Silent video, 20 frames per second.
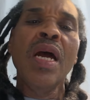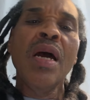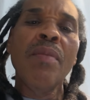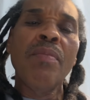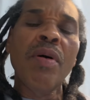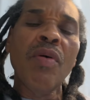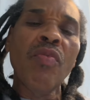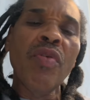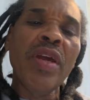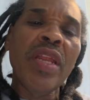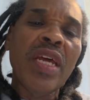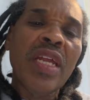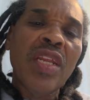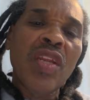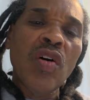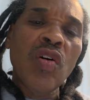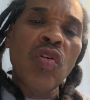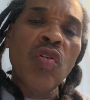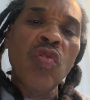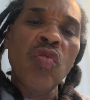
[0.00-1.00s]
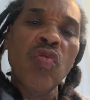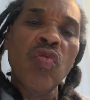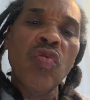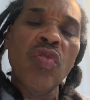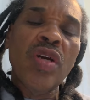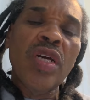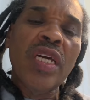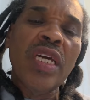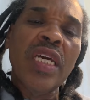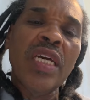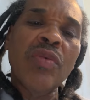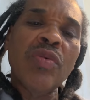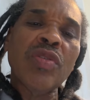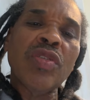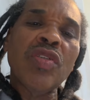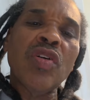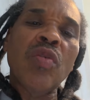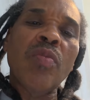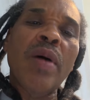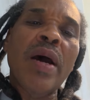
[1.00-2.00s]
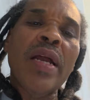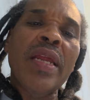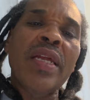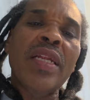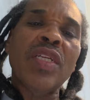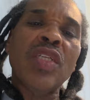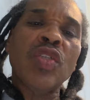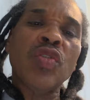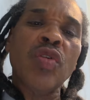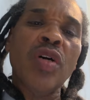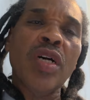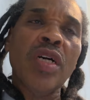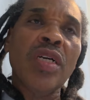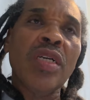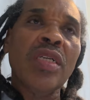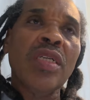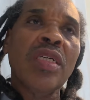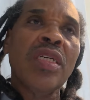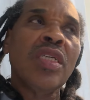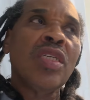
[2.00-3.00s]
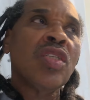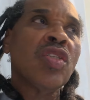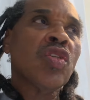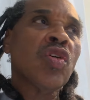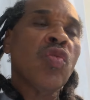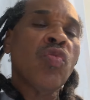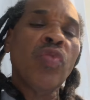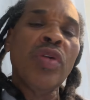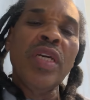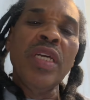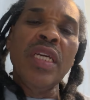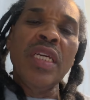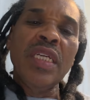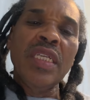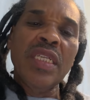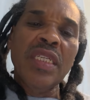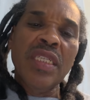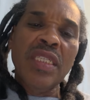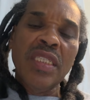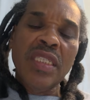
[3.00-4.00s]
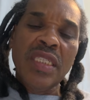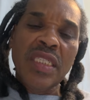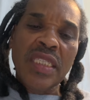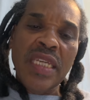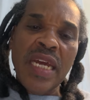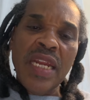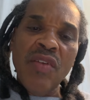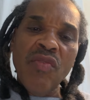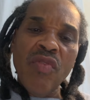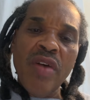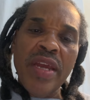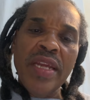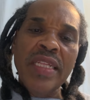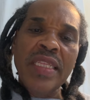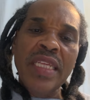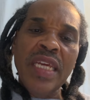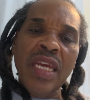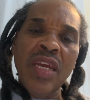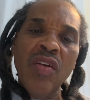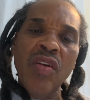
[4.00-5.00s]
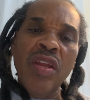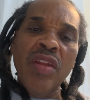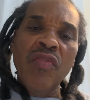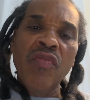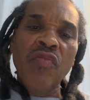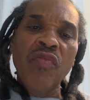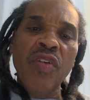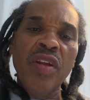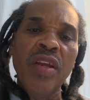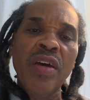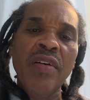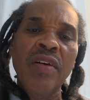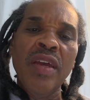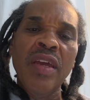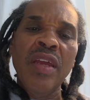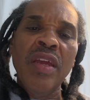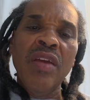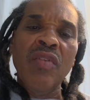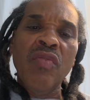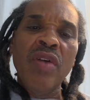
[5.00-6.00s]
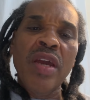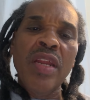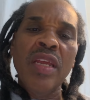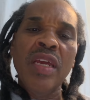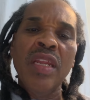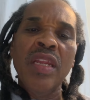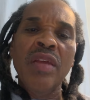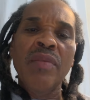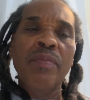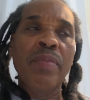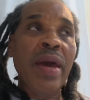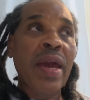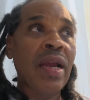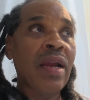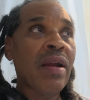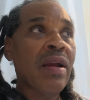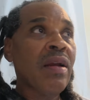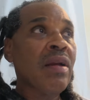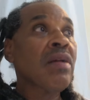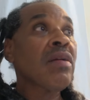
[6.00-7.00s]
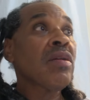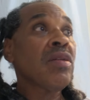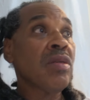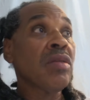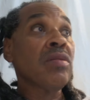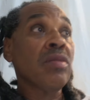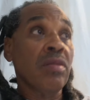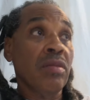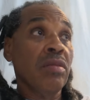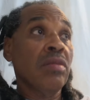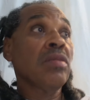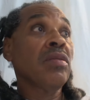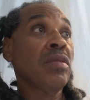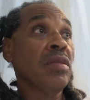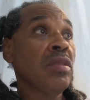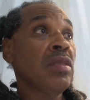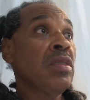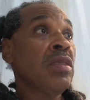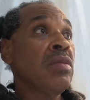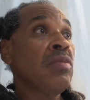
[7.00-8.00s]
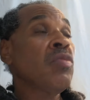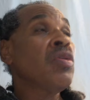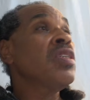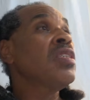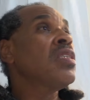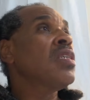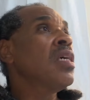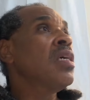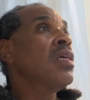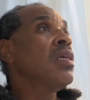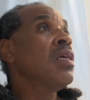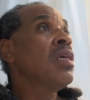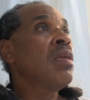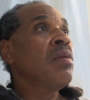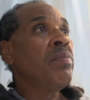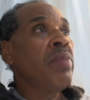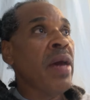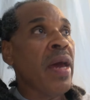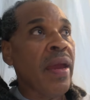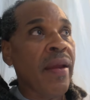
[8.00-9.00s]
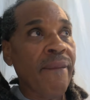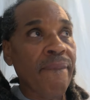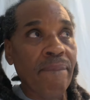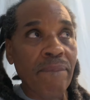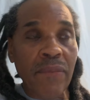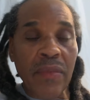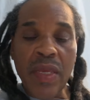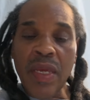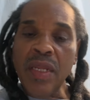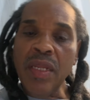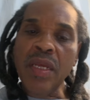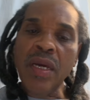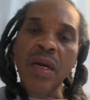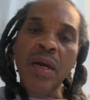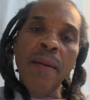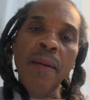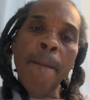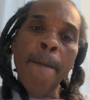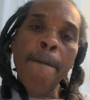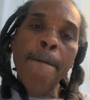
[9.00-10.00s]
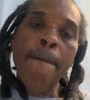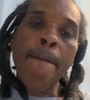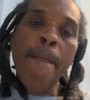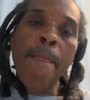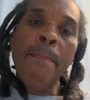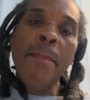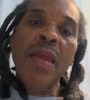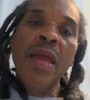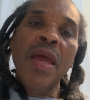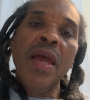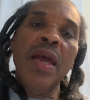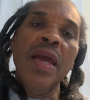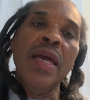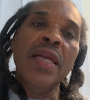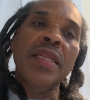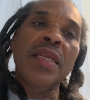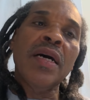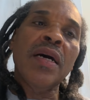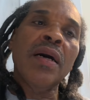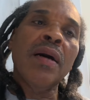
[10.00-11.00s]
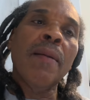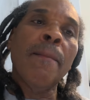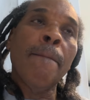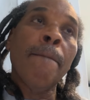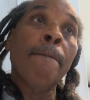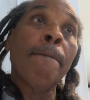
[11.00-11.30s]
But we didn't know it was nobody in the truck, so we standing right there in the front of, in, right in the back. What did it say? In the back, and um, and um,